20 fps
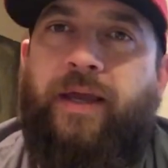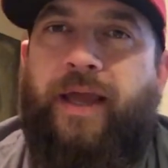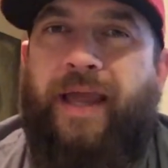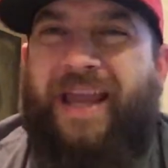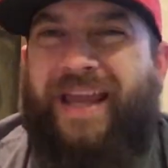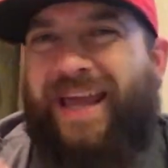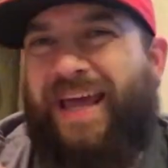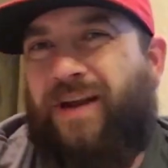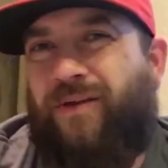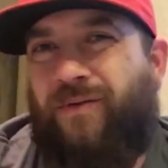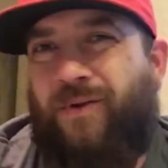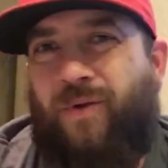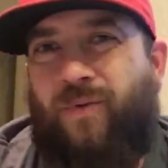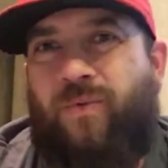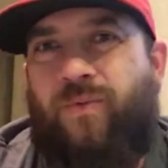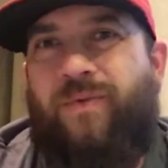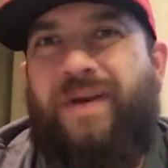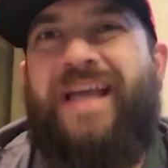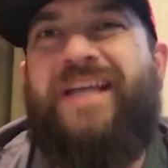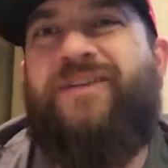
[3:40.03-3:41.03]
Heck, I don't
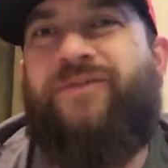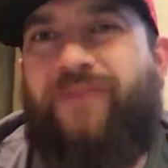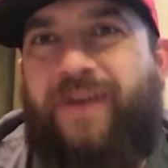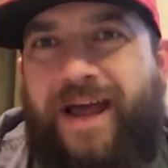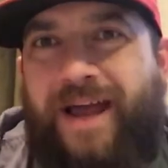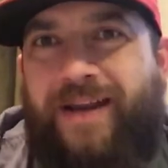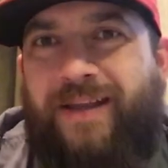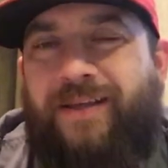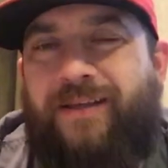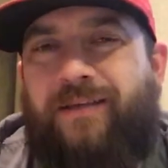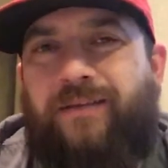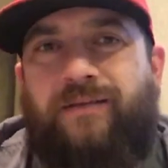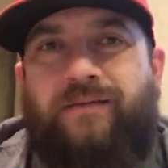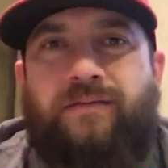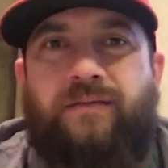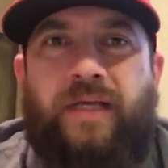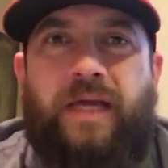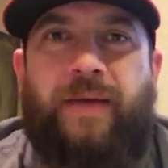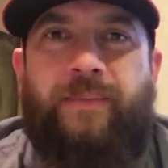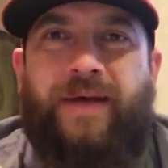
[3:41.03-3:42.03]
know. Next Friday.
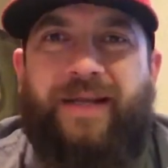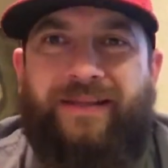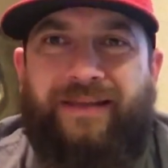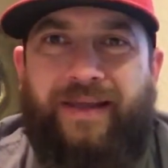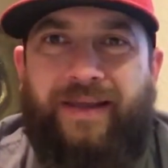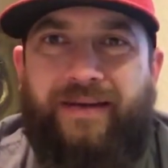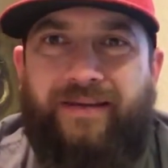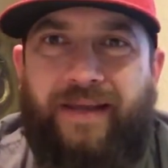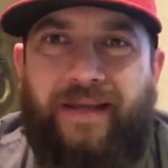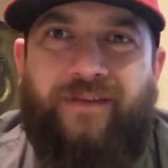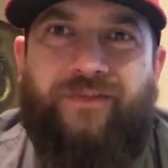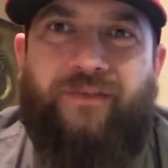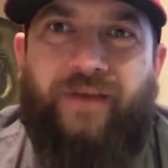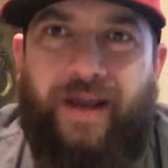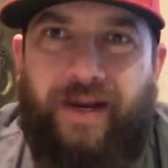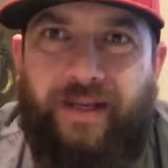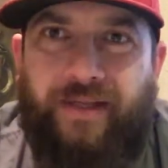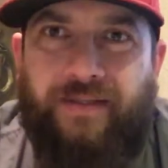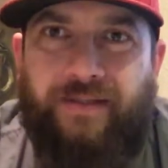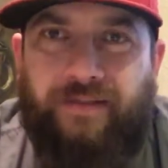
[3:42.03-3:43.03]
How about that? Next
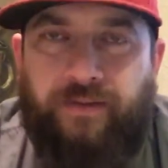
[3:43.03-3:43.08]
Friday.